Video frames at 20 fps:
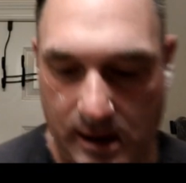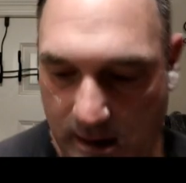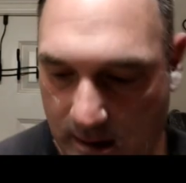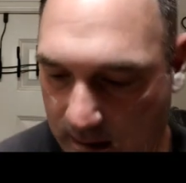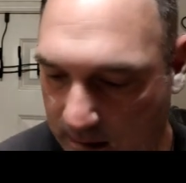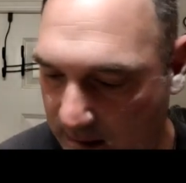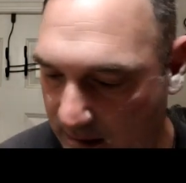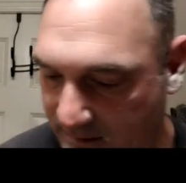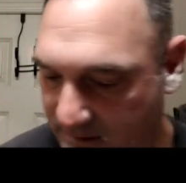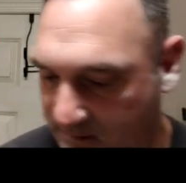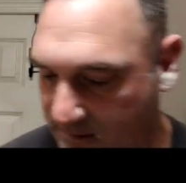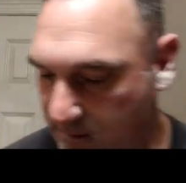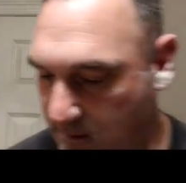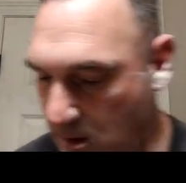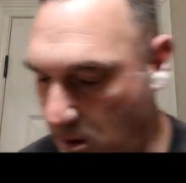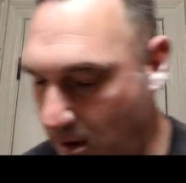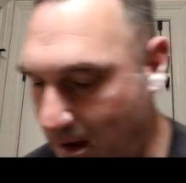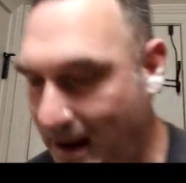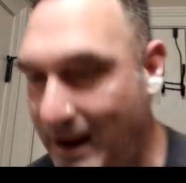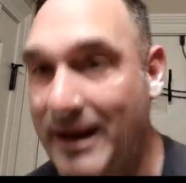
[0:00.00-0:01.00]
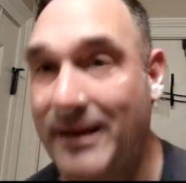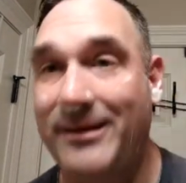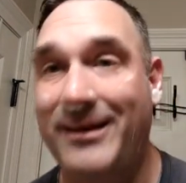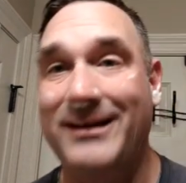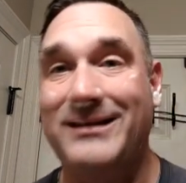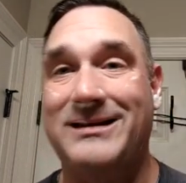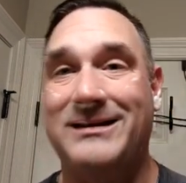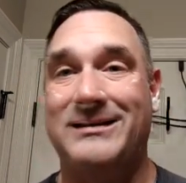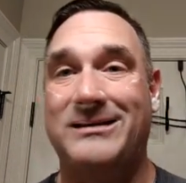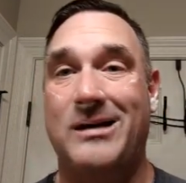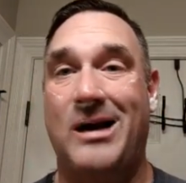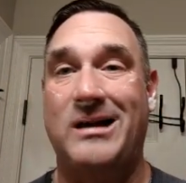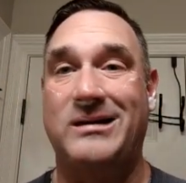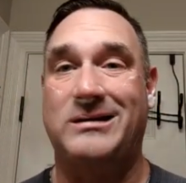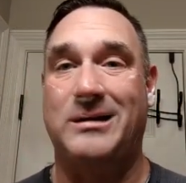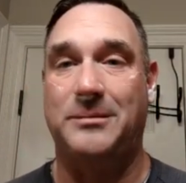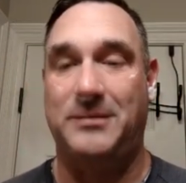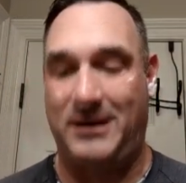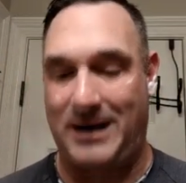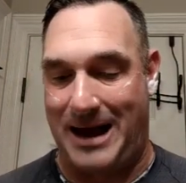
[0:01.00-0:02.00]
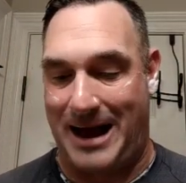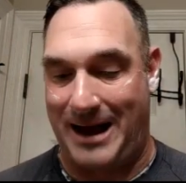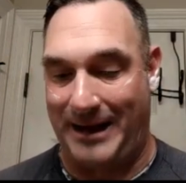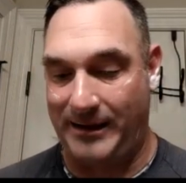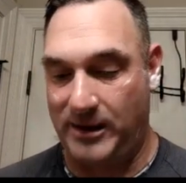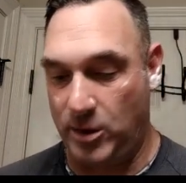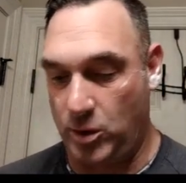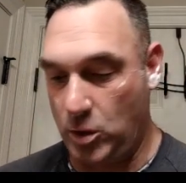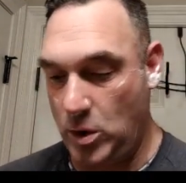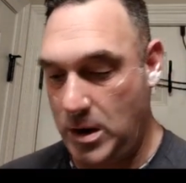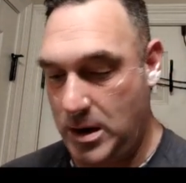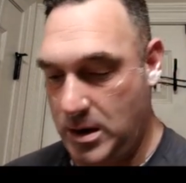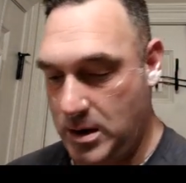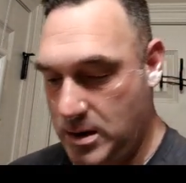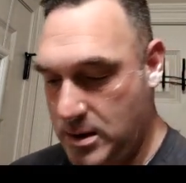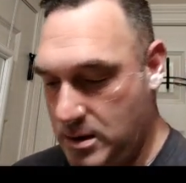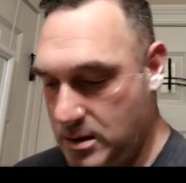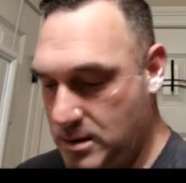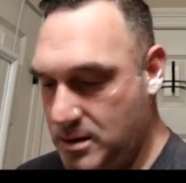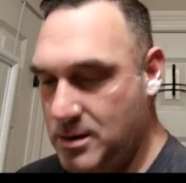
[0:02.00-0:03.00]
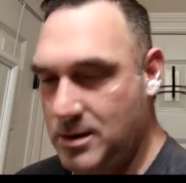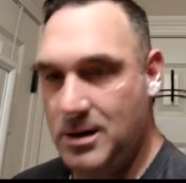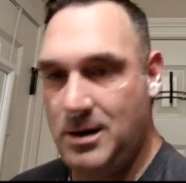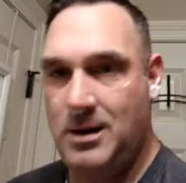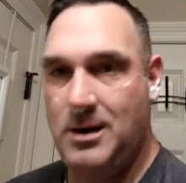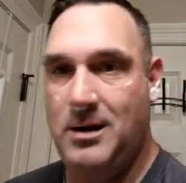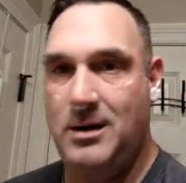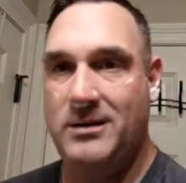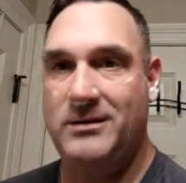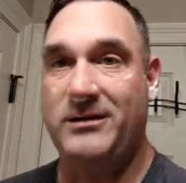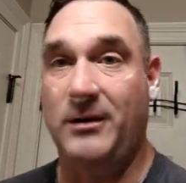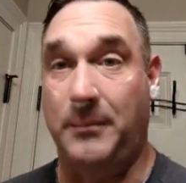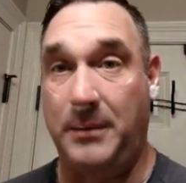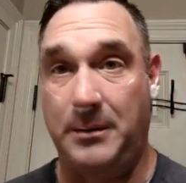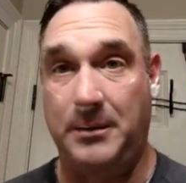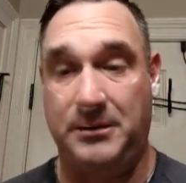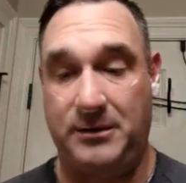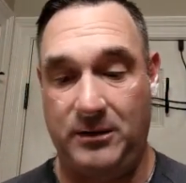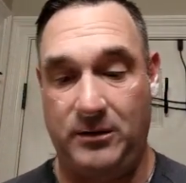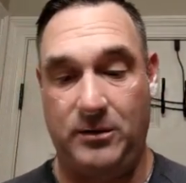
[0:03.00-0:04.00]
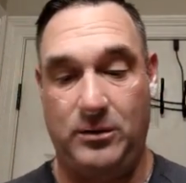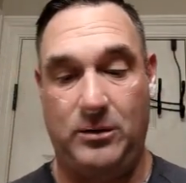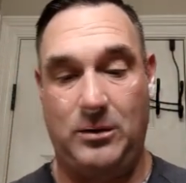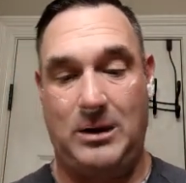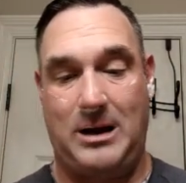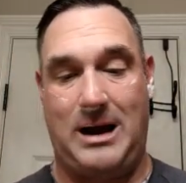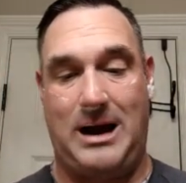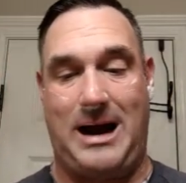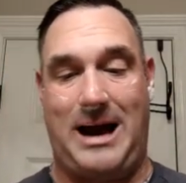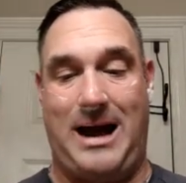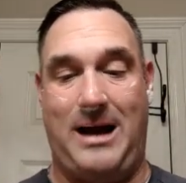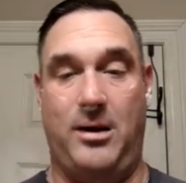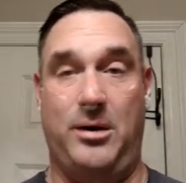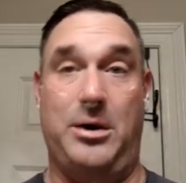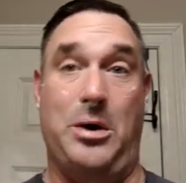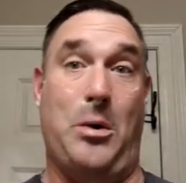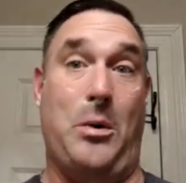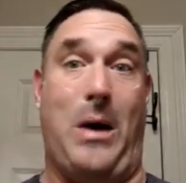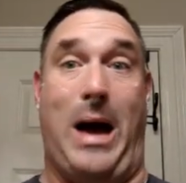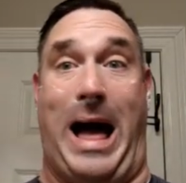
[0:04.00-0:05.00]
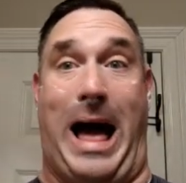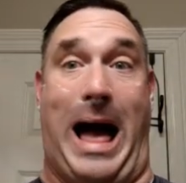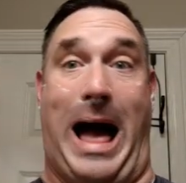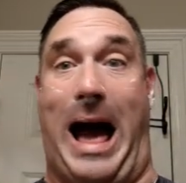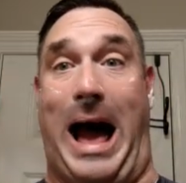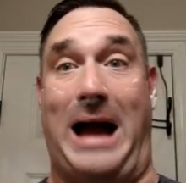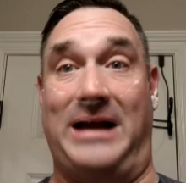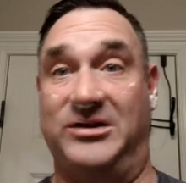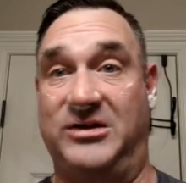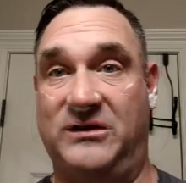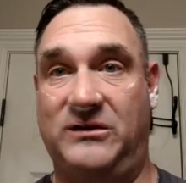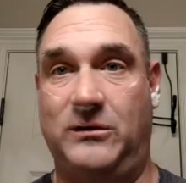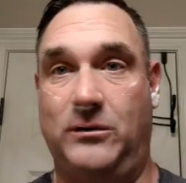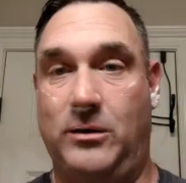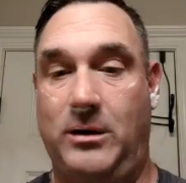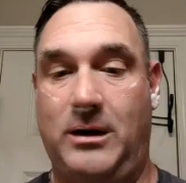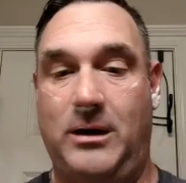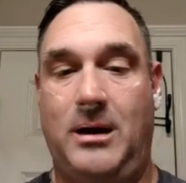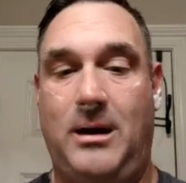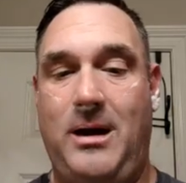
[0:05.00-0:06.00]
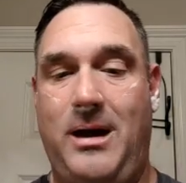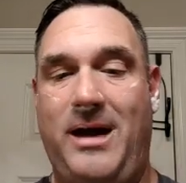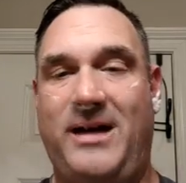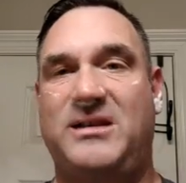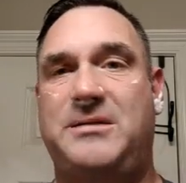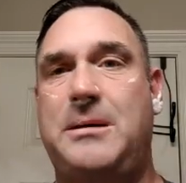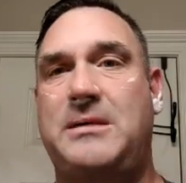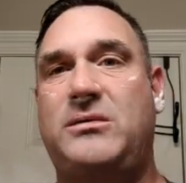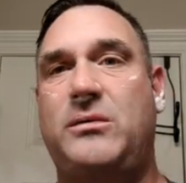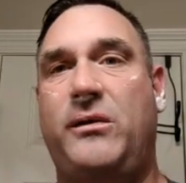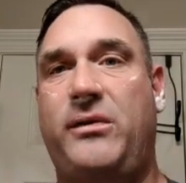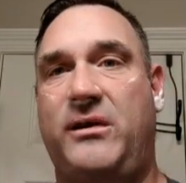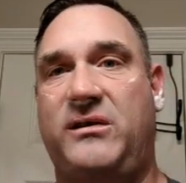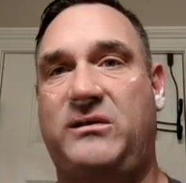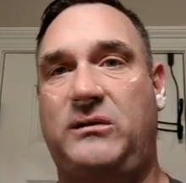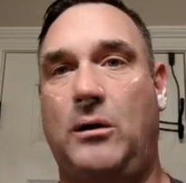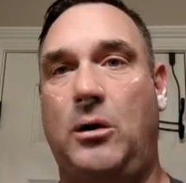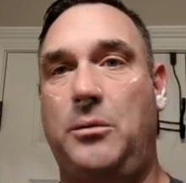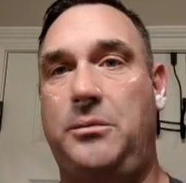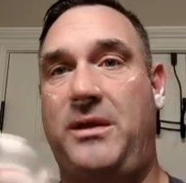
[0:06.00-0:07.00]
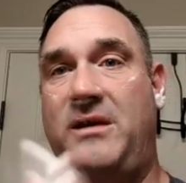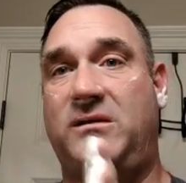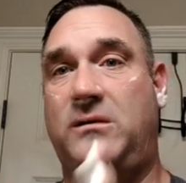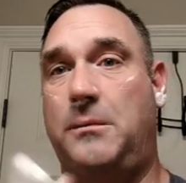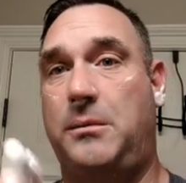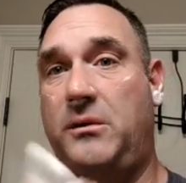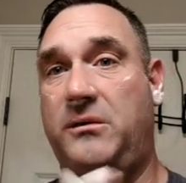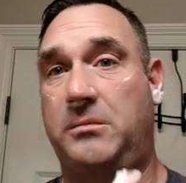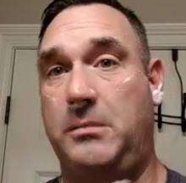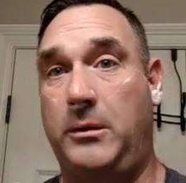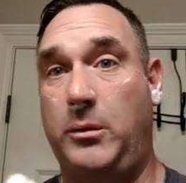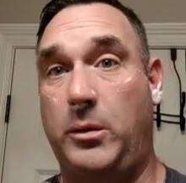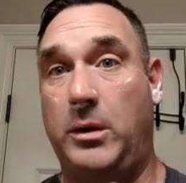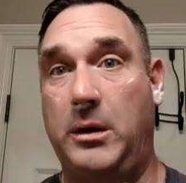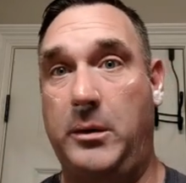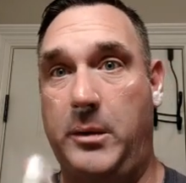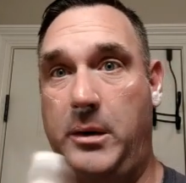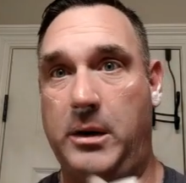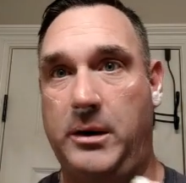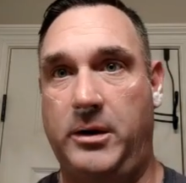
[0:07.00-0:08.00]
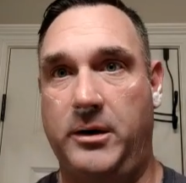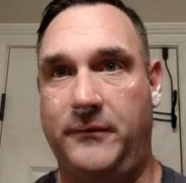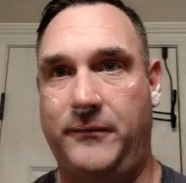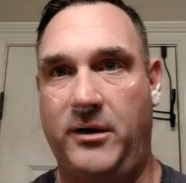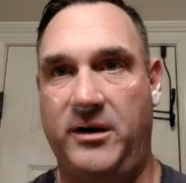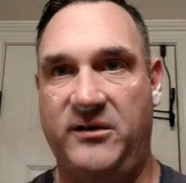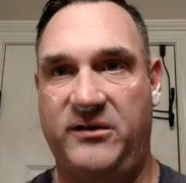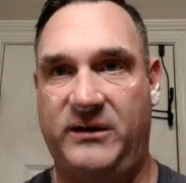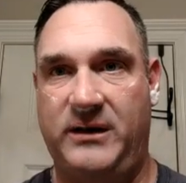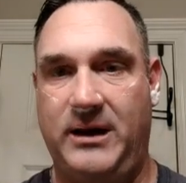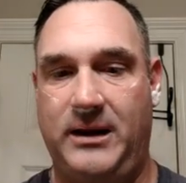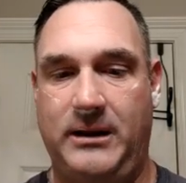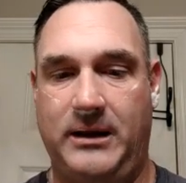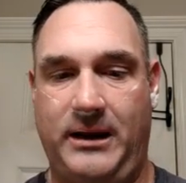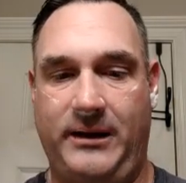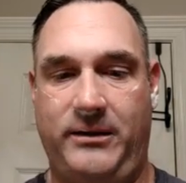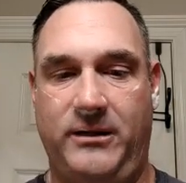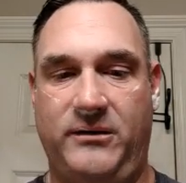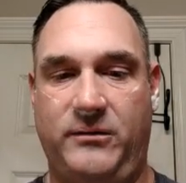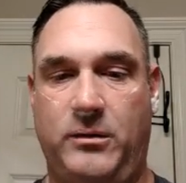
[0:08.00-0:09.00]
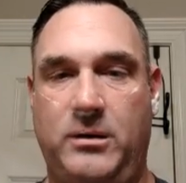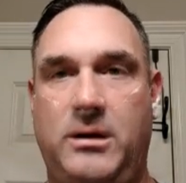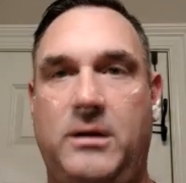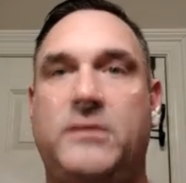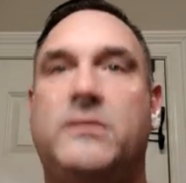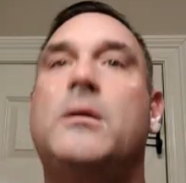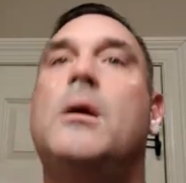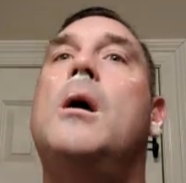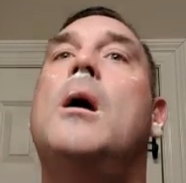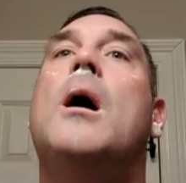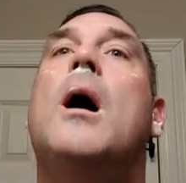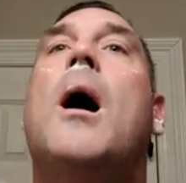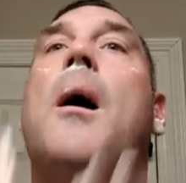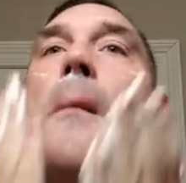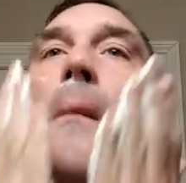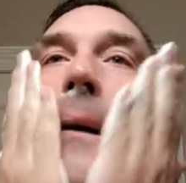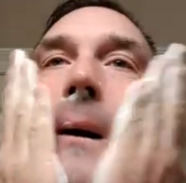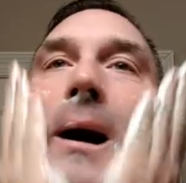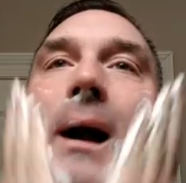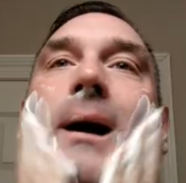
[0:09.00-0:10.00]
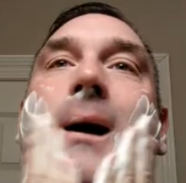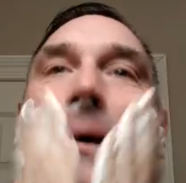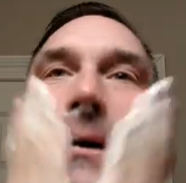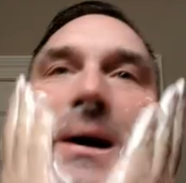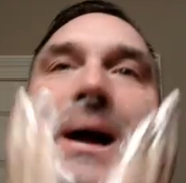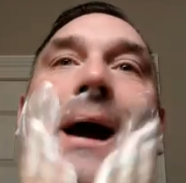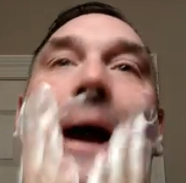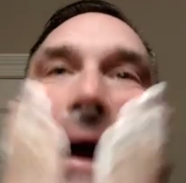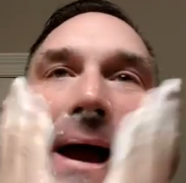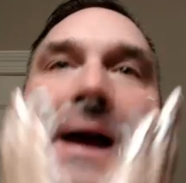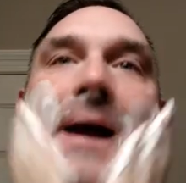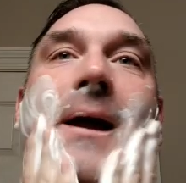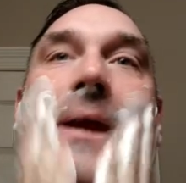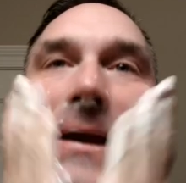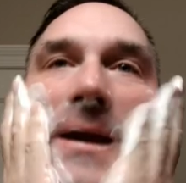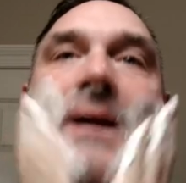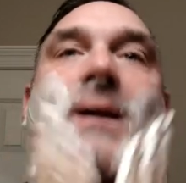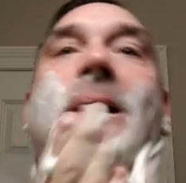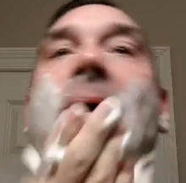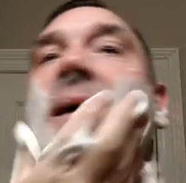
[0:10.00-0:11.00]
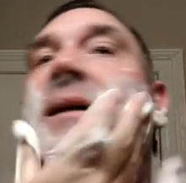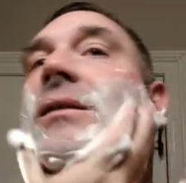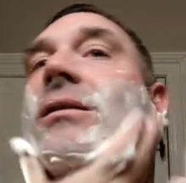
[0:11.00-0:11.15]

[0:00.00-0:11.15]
let's go ahead, and this is something I do. Some people do. I don't know. I just do it. And especially with a soap that's supposed to be really, really good for your skin, like this one is, I go ahead and take